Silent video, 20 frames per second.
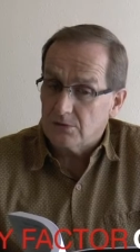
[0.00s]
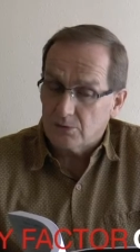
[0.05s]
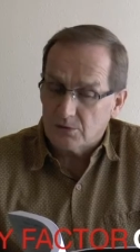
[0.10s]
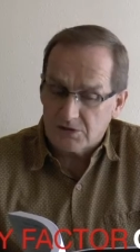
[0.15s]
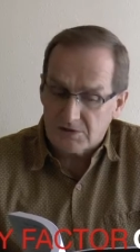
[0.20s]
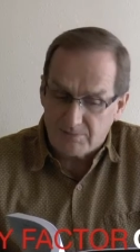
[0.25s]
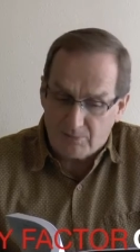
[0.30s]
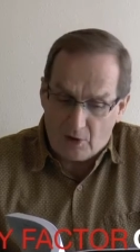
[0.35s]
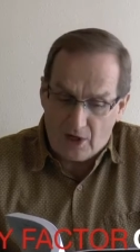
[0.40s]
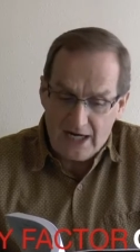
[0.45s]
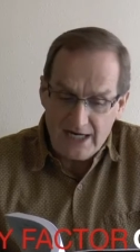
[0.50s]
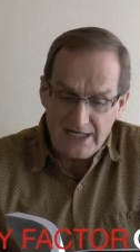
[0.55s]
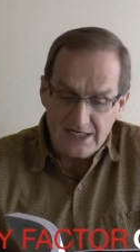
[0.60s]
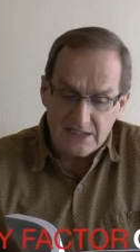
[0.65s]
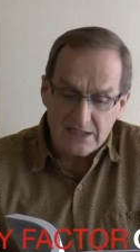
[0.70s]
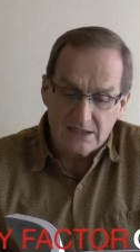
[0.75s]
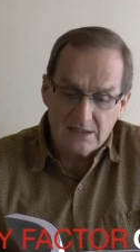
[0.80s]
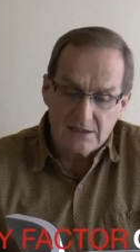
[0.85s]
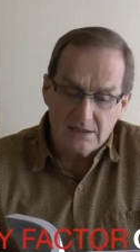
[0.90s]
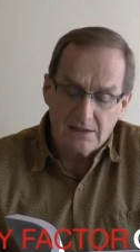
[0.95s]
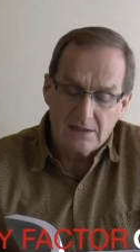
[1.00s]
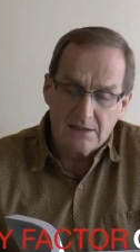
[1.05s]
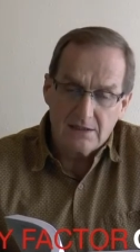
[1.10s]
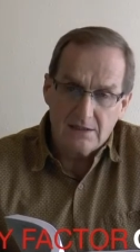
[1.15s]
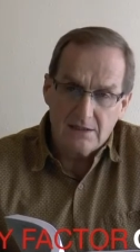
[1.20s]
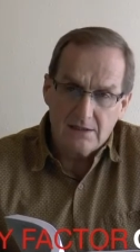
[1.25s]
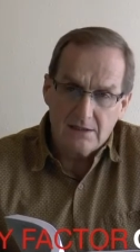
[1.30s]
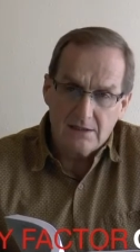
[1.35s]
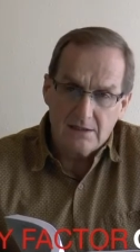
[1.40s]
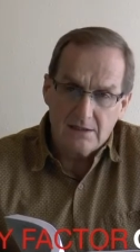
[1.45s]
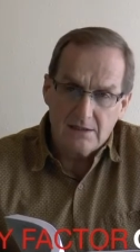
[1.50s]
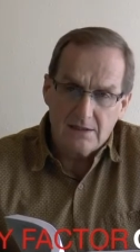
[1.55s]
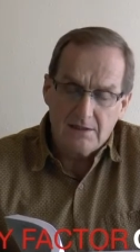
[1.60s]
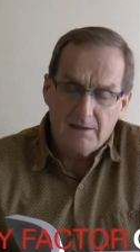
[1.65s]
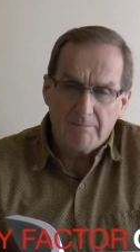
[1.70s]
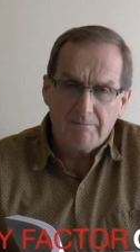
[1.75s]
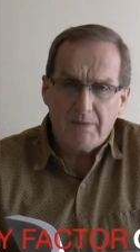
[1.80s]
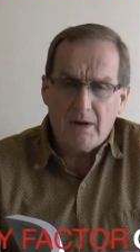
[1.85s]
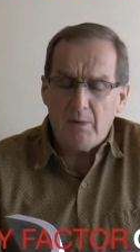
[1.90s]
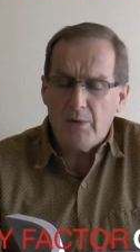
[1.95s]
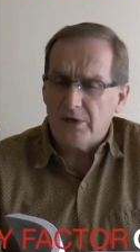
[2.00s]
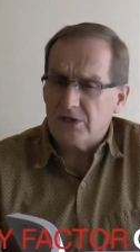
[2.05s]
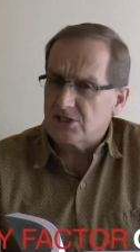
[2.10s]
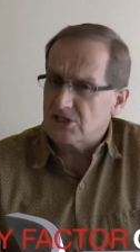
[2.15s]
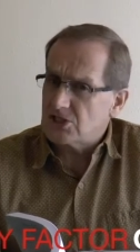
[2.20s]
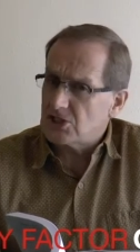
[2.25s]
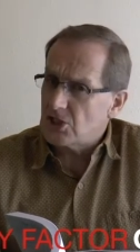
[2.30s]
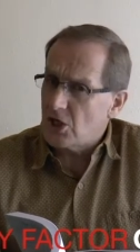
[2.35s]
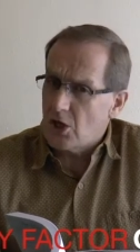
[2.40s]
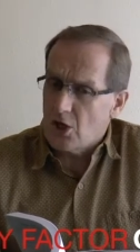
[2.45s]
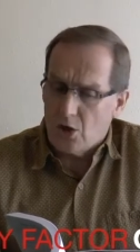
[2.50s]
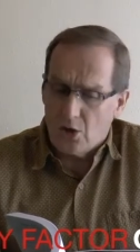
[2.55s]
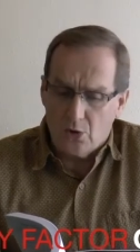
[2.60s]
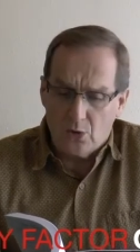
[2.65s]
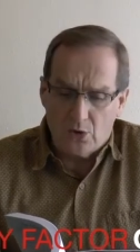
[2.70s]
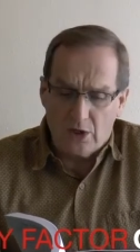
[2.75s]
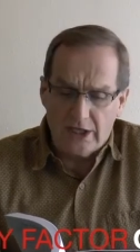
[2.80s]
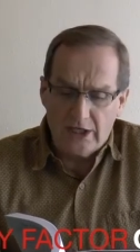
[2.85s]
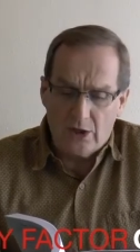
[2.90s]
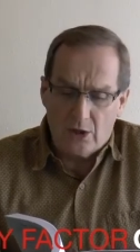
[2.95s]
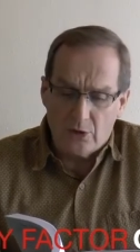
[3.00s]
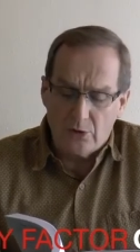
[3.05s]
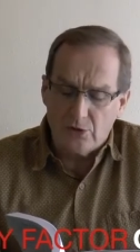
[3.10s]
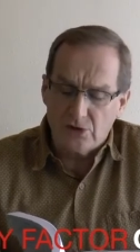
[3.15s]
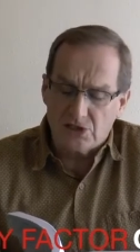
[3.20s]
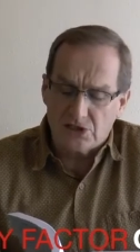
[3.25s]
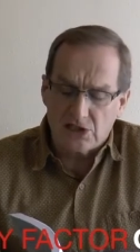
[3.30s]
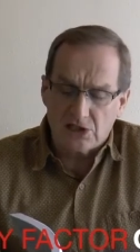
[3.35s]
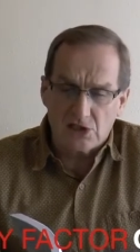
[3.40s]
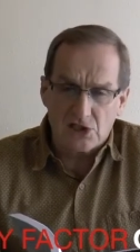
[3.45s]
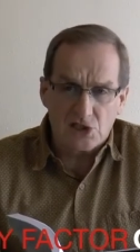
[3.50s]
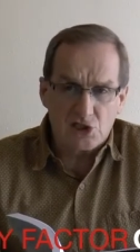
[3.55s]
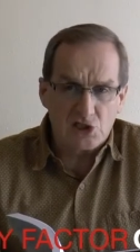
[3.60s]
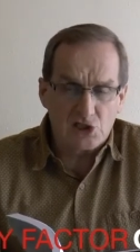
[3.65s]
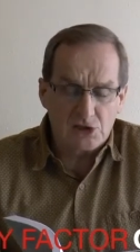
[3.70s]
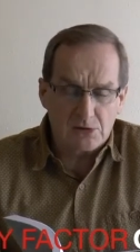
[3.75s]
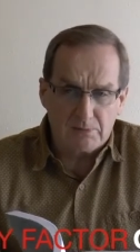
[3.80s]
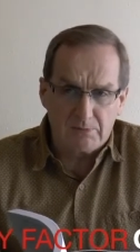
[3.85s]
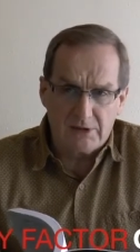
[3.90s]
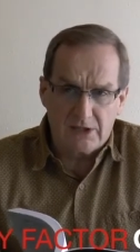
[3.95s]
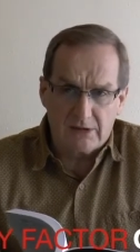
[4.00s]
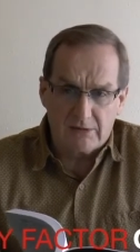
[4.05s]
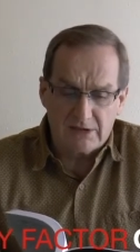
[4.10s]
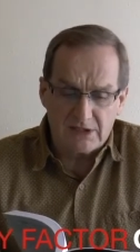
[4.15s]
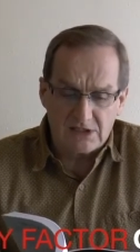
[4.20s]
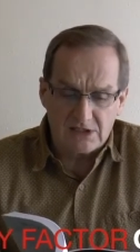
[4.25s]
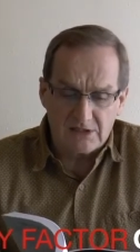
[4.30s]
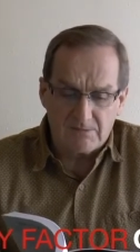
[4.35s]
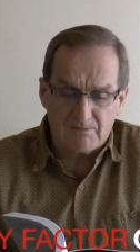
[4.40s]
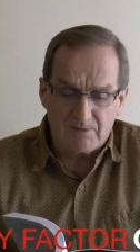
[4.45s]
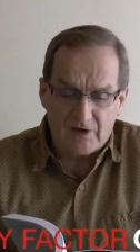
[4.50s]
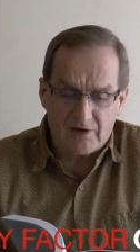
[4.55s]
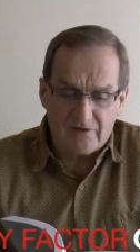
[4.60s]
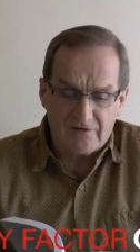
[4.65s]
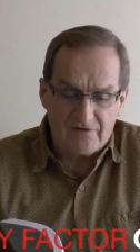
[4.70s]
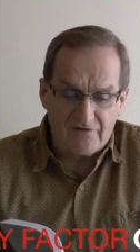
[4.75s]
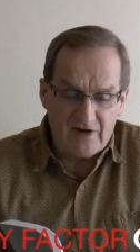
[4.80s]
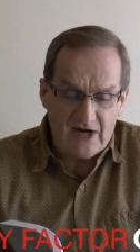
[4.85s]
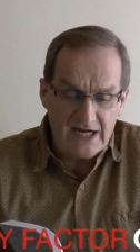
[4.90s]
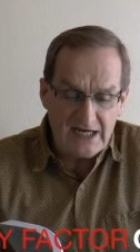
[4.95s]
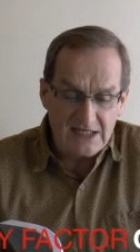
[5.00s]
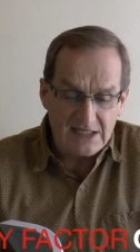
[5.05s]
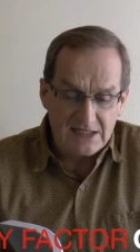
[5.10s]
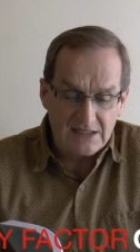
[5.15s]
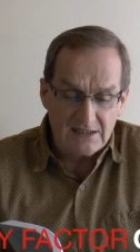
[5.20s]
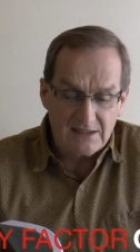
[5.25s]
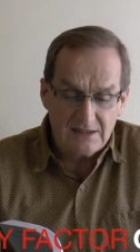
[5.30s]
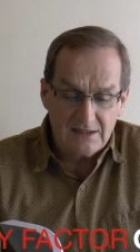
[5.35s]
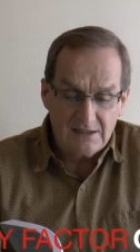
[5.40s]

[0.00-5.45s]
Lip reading: was bright. But we're slowly losing the spirit of the fight.